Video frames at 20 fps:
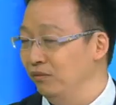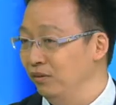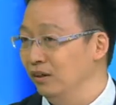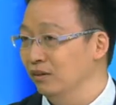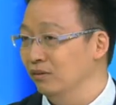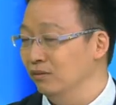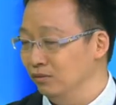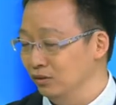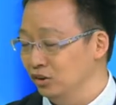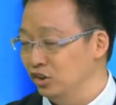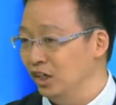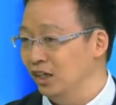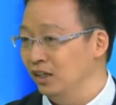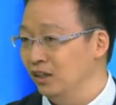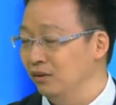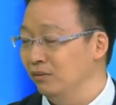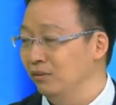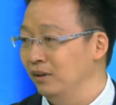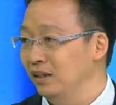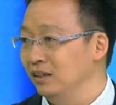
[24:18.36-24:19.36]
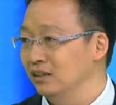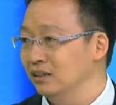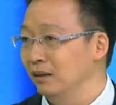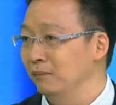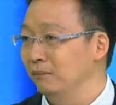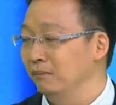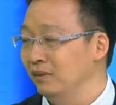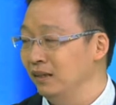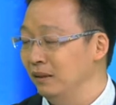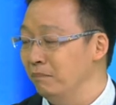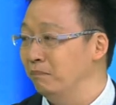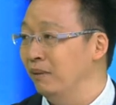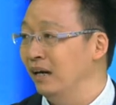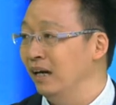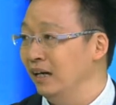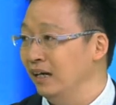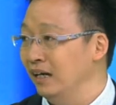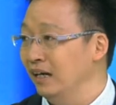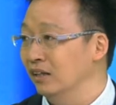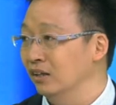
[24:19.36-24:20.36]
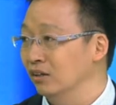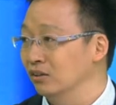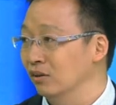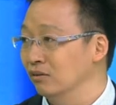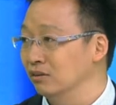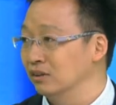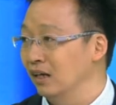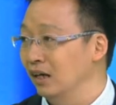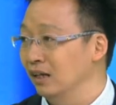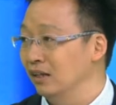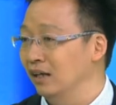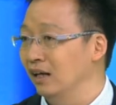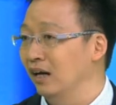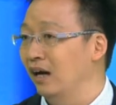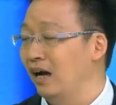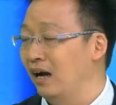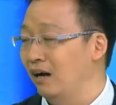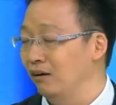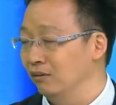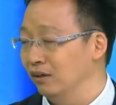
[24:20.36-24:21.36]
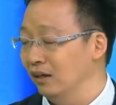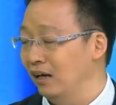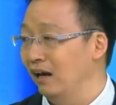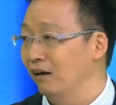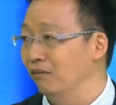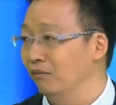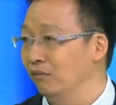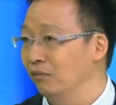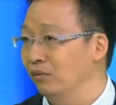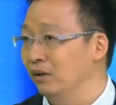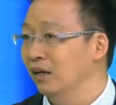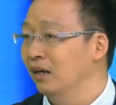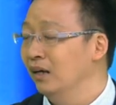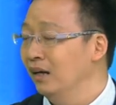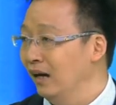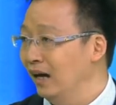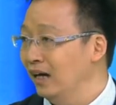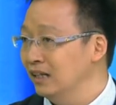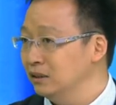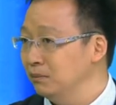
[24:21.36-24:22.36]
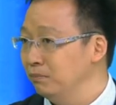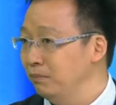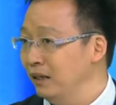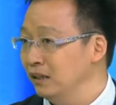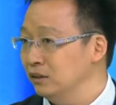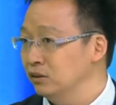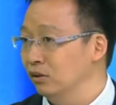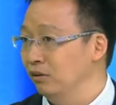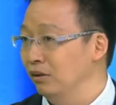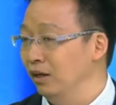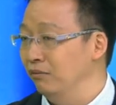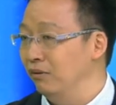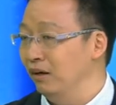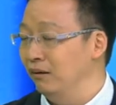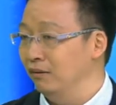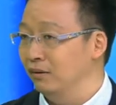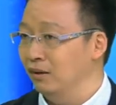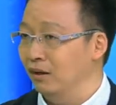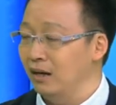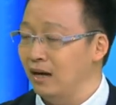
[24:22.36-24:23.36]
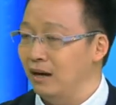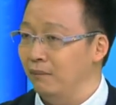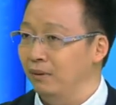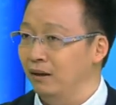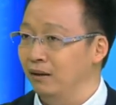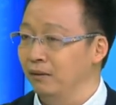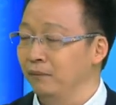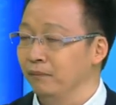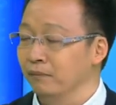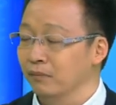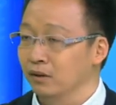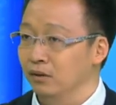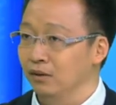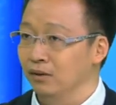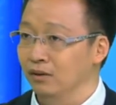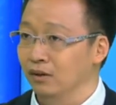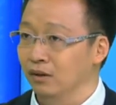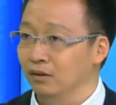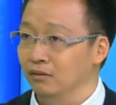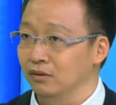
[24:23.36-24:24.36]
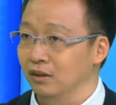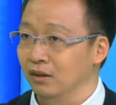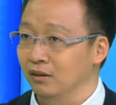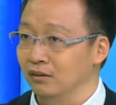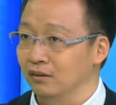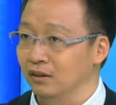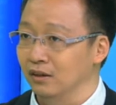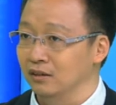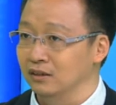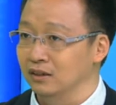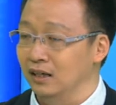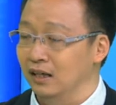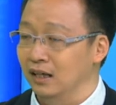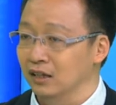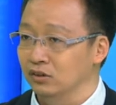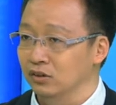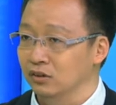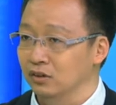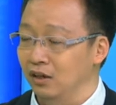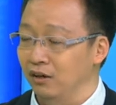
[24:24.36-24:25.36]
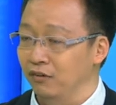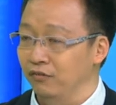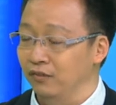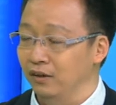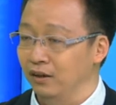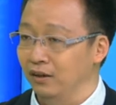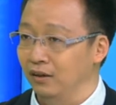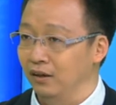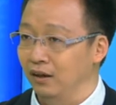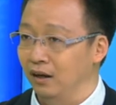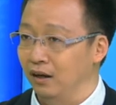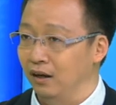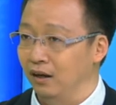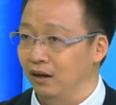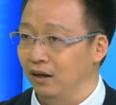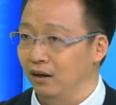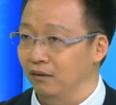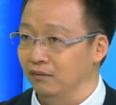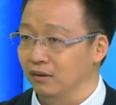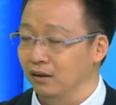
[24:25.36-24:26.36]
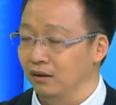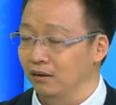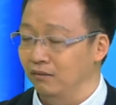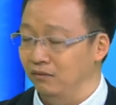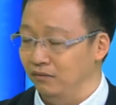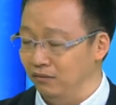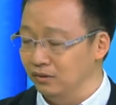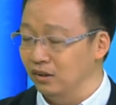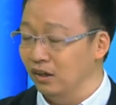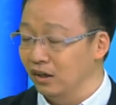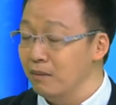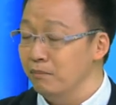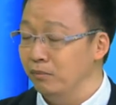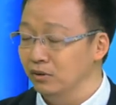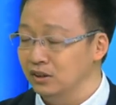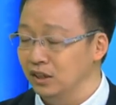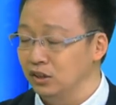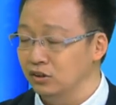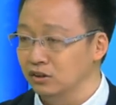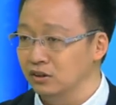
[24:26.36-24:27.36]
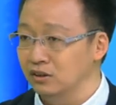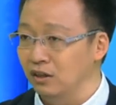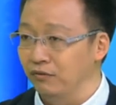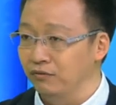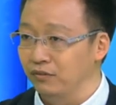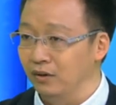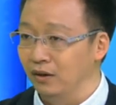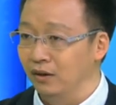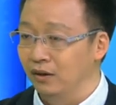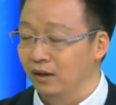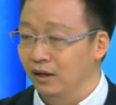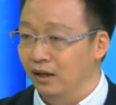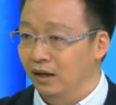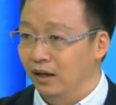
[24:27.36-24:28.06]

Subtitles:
will generate some debate in the society. How can we, especially when we're talking about, the selection of the compositions of the